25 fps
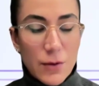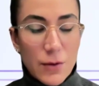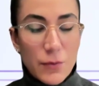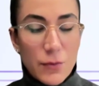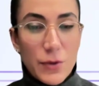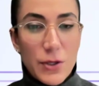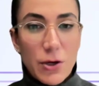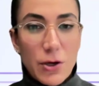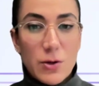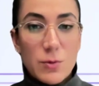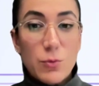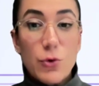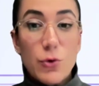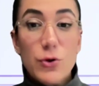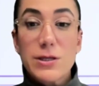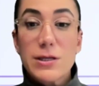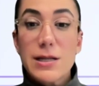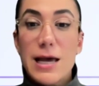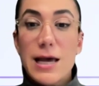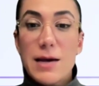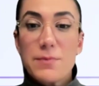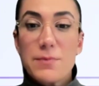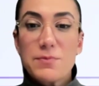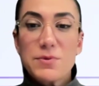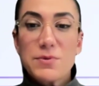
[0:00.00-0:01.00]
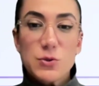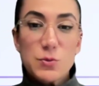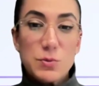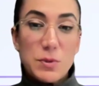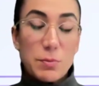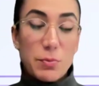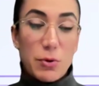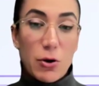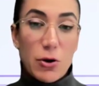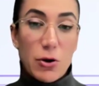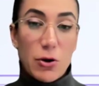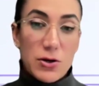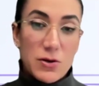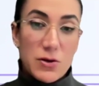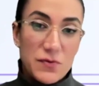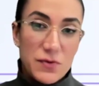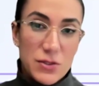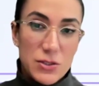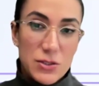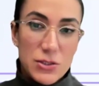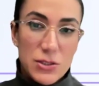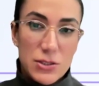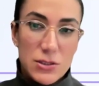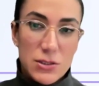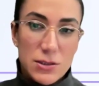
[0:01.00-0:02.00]
we are more than happy to be part
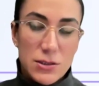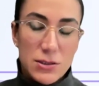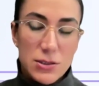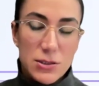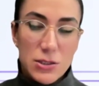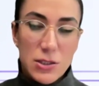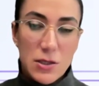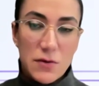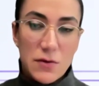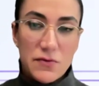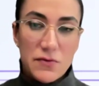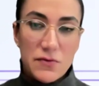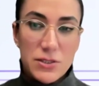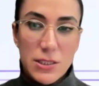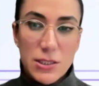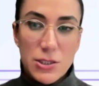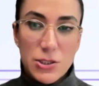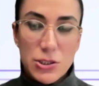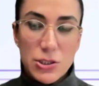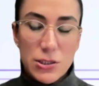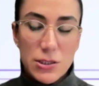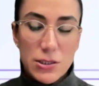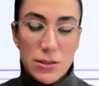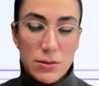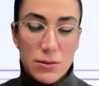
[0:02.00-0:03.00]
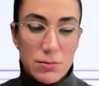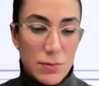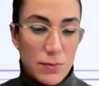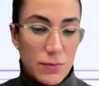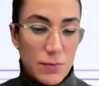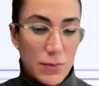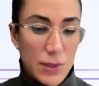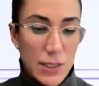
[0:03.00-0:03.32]
of this conversation.